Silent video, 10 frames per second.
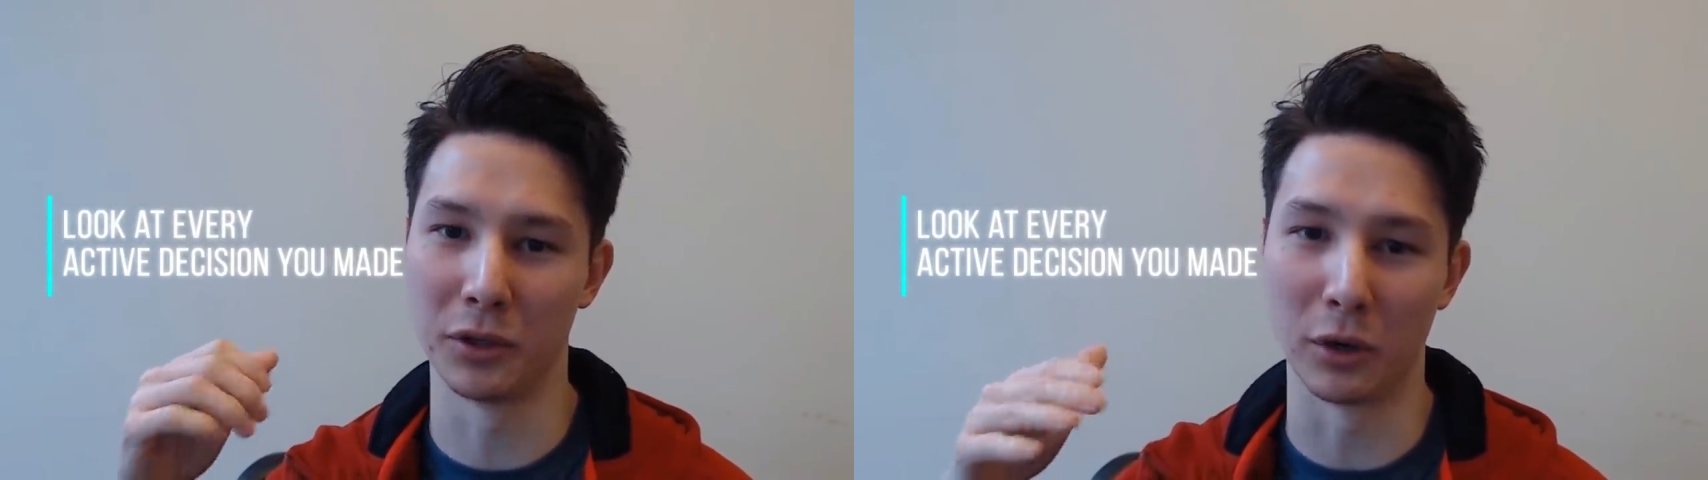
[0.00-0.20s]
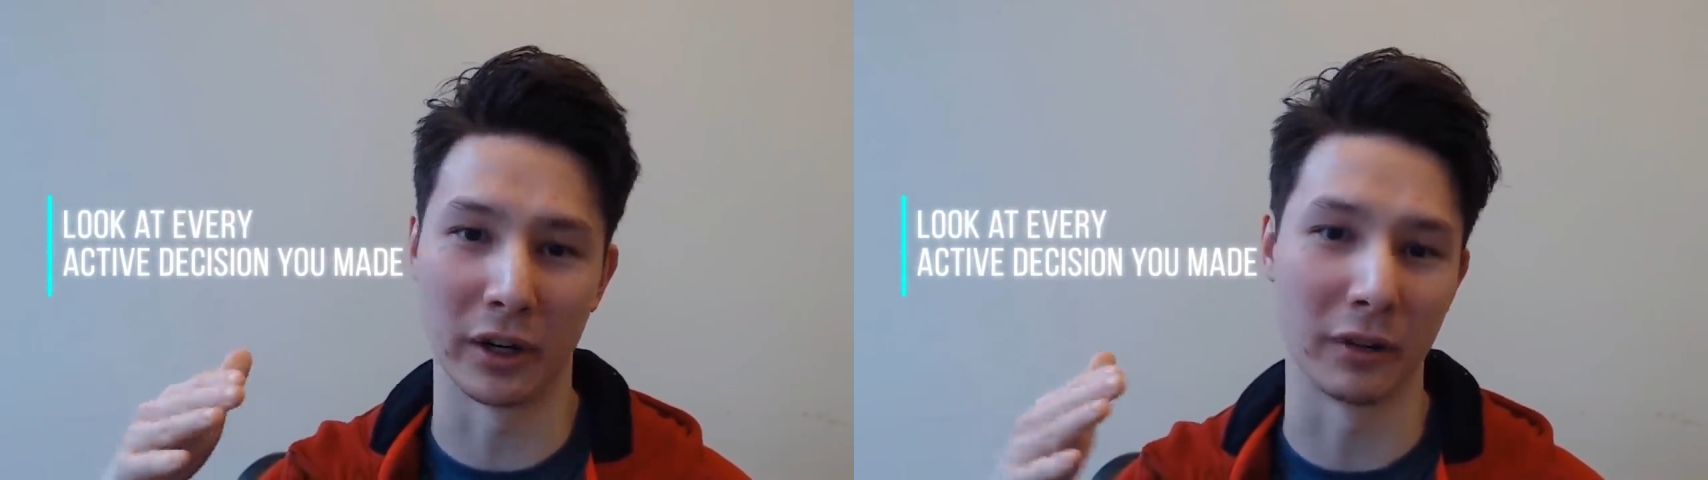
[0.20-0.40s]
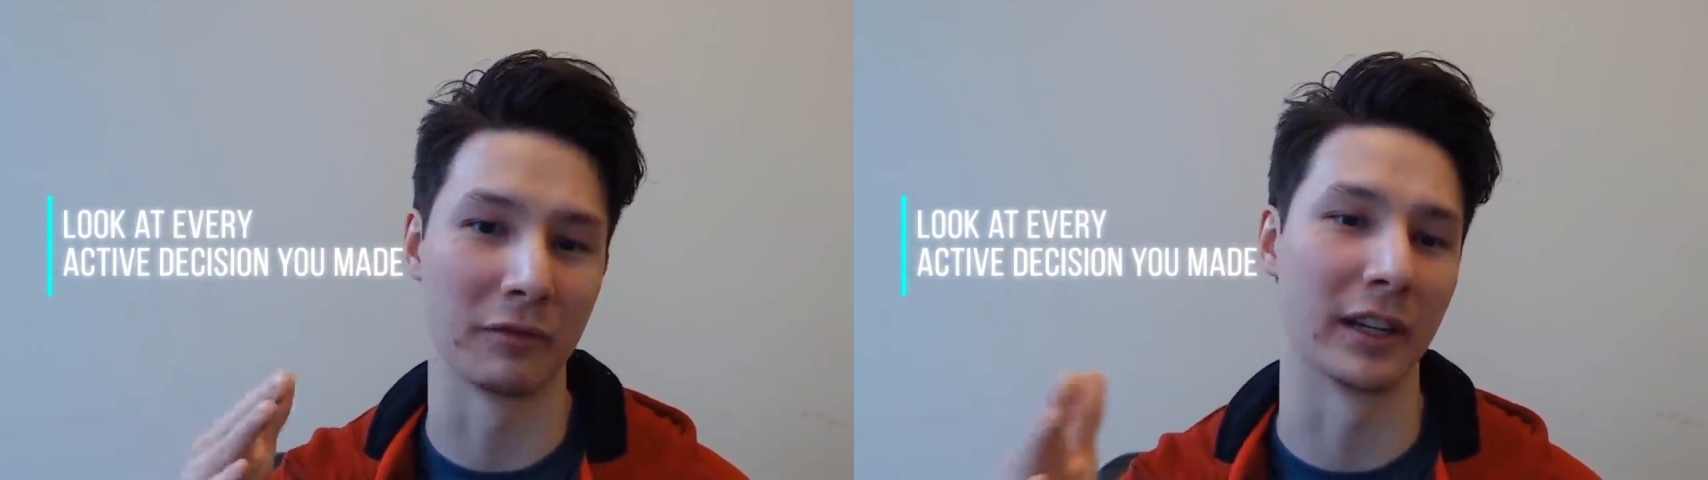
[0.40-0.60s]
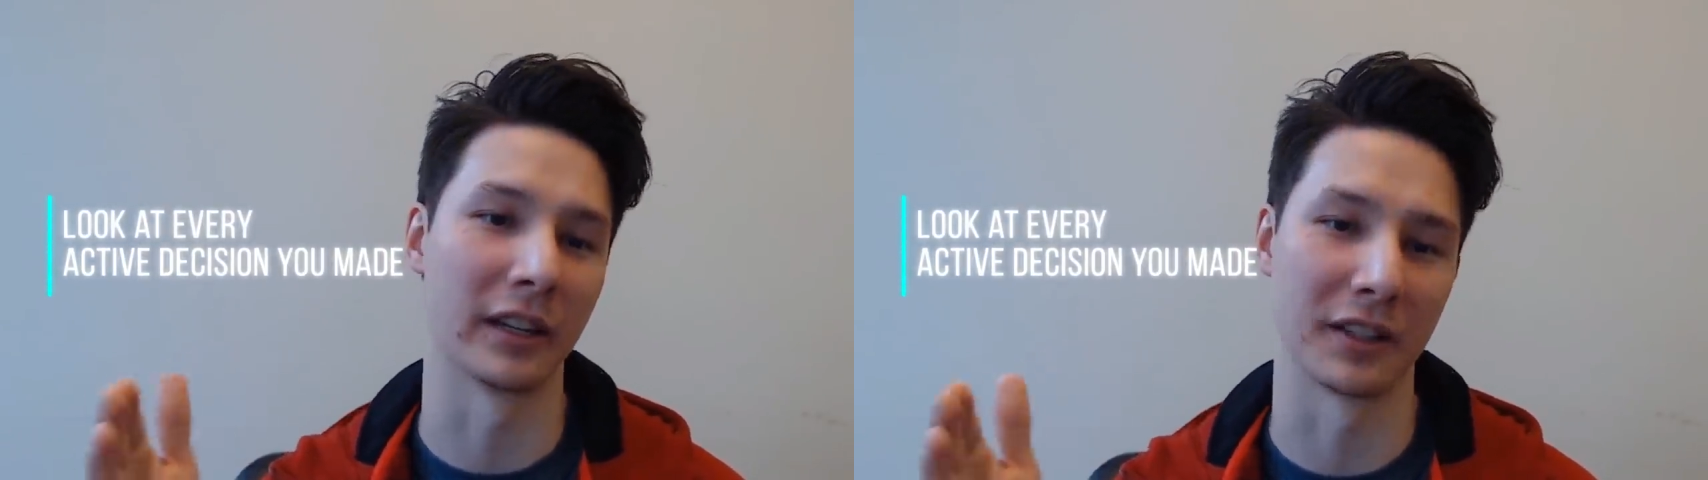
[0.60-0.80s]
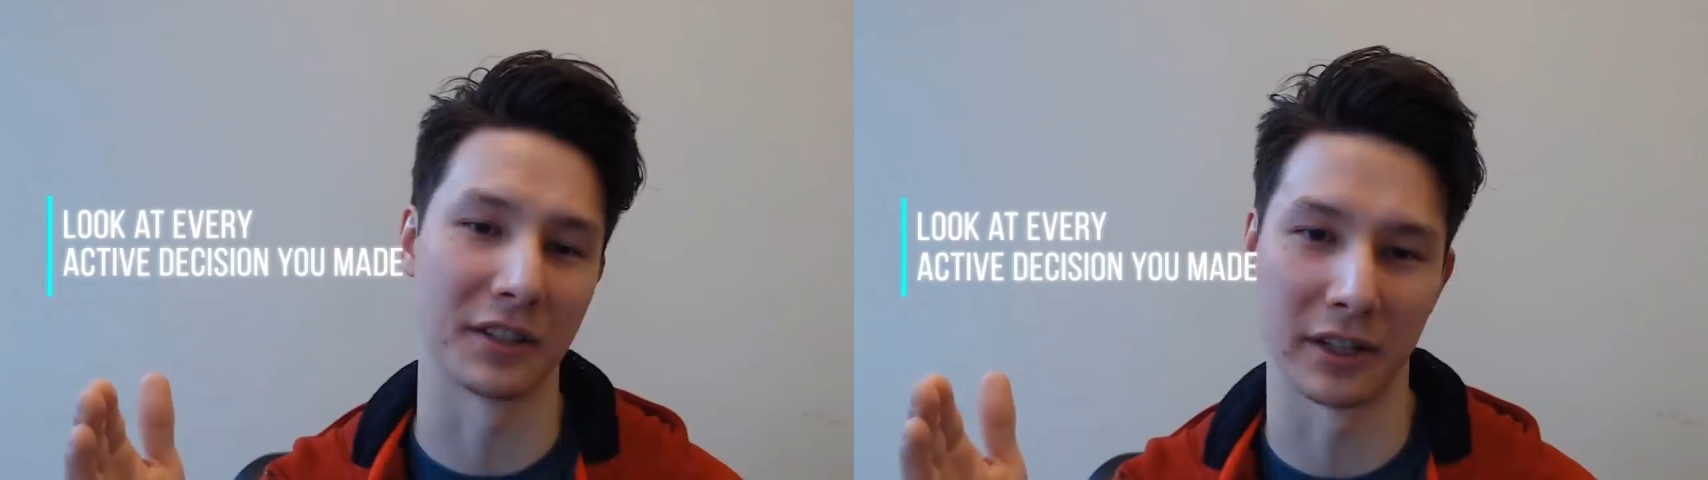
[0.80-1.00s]
go on a
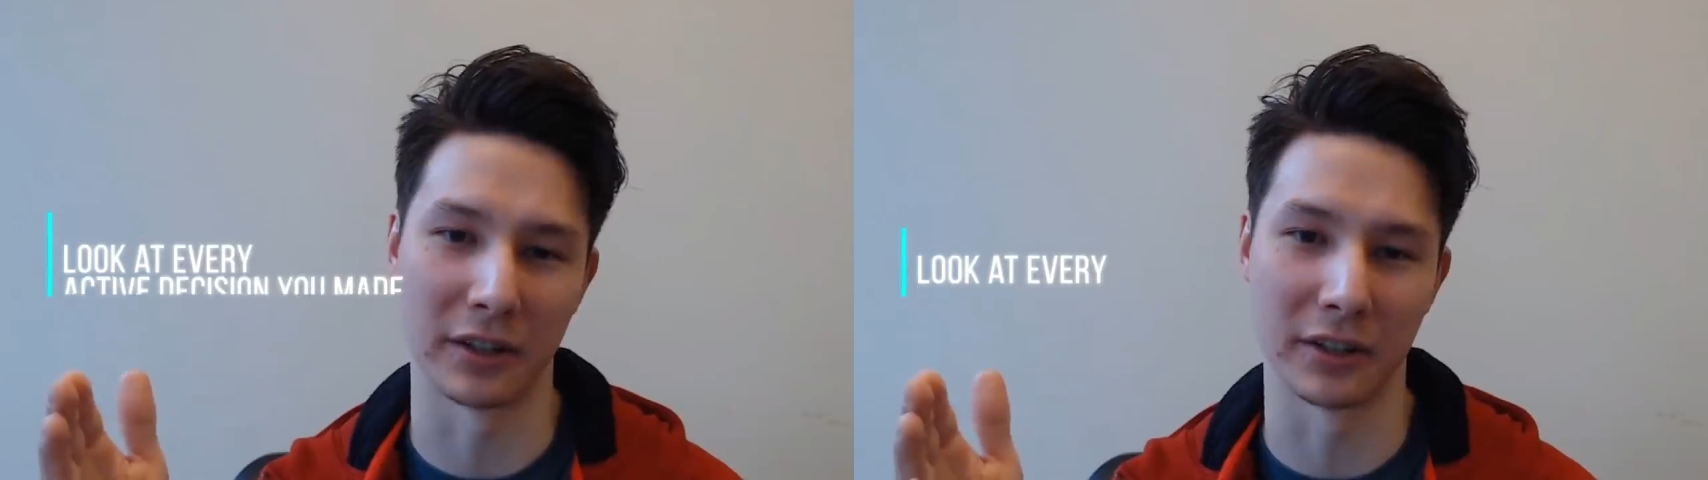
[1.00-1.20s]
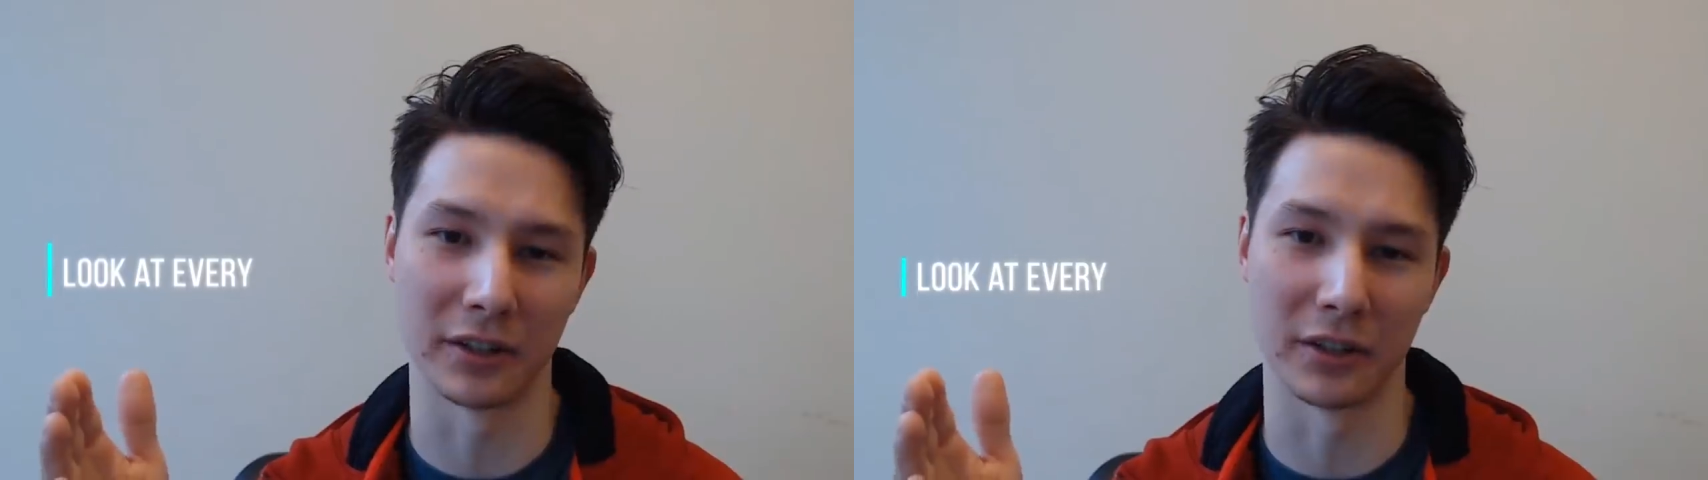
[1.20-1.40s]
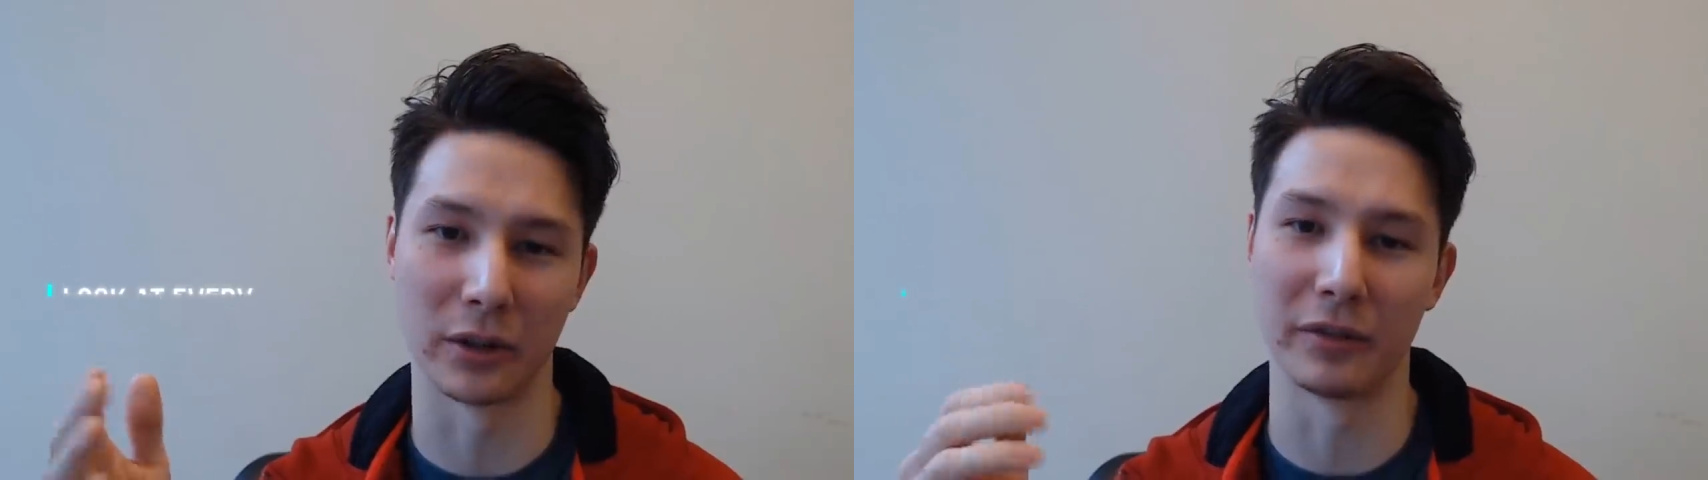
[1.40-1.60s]
flank as a character,